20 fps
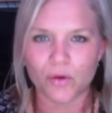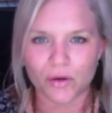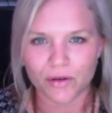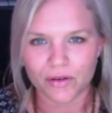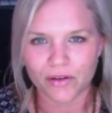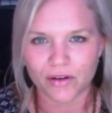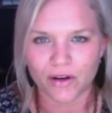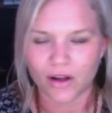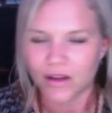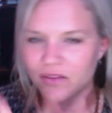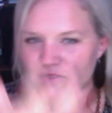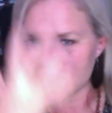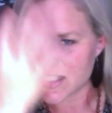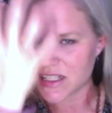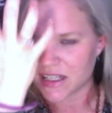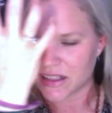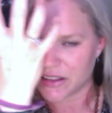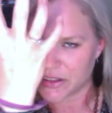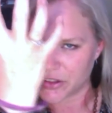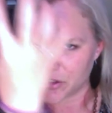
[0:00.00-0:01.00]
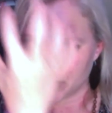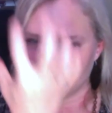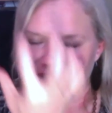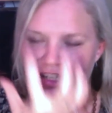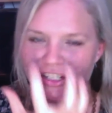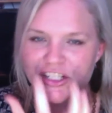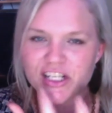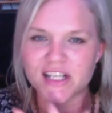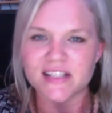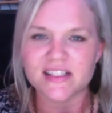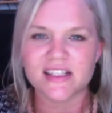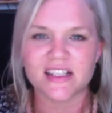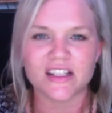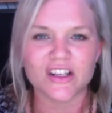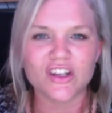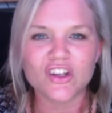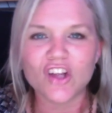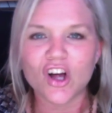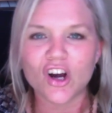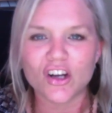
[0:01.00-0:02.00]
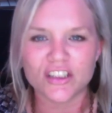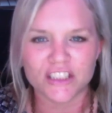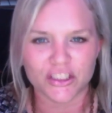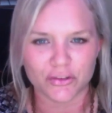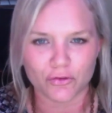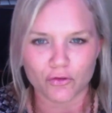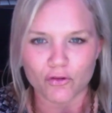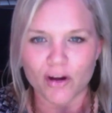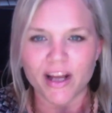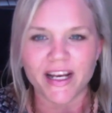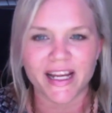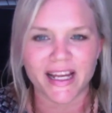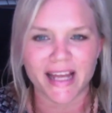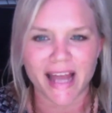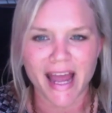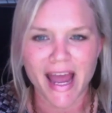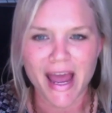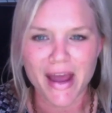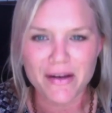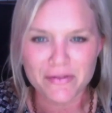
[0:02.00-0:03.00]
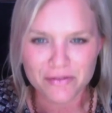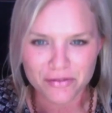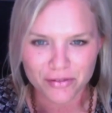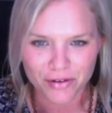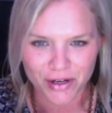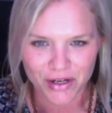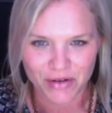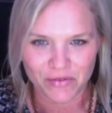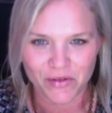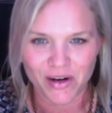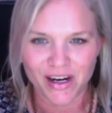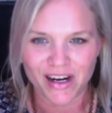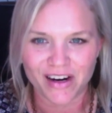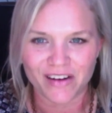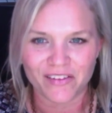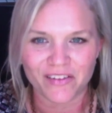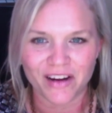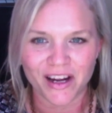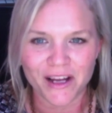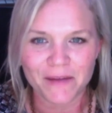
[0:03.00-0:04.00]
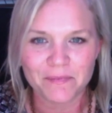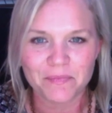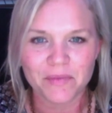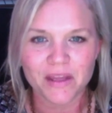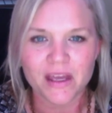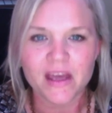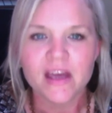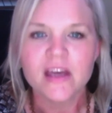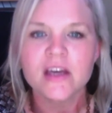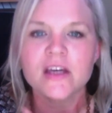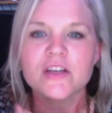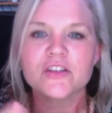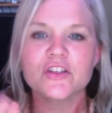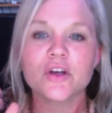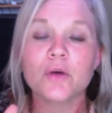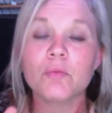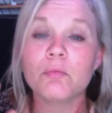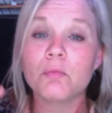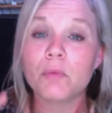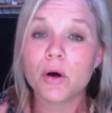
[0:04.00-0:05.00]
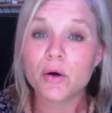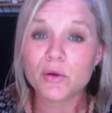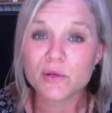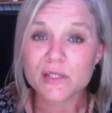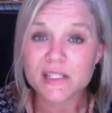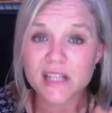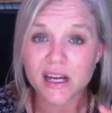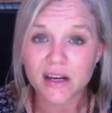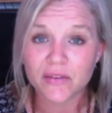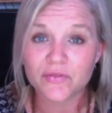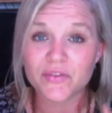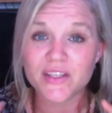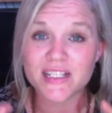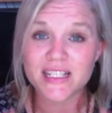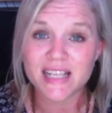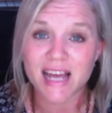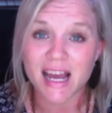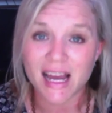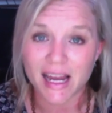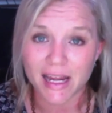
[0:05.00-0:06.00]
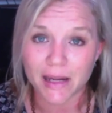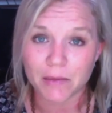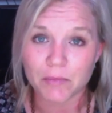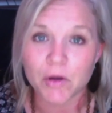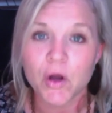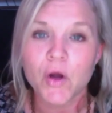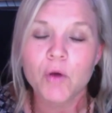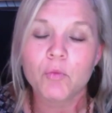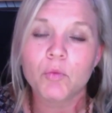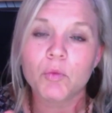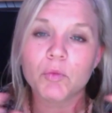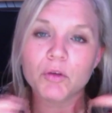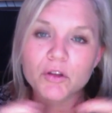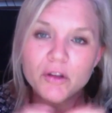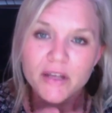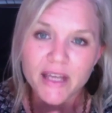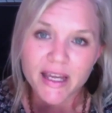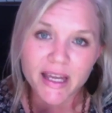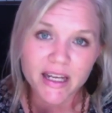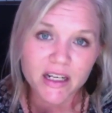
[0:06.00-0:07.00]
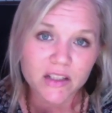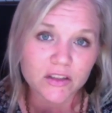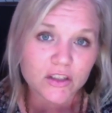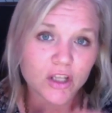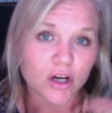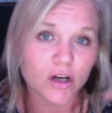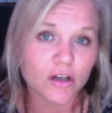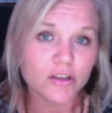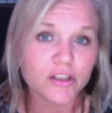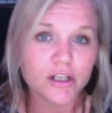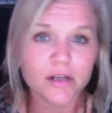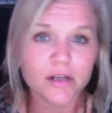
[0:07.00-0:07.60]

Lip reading: all of a sudden you're congested and clogged and running everywhere, right? So most of the time, when we're looking at a long-term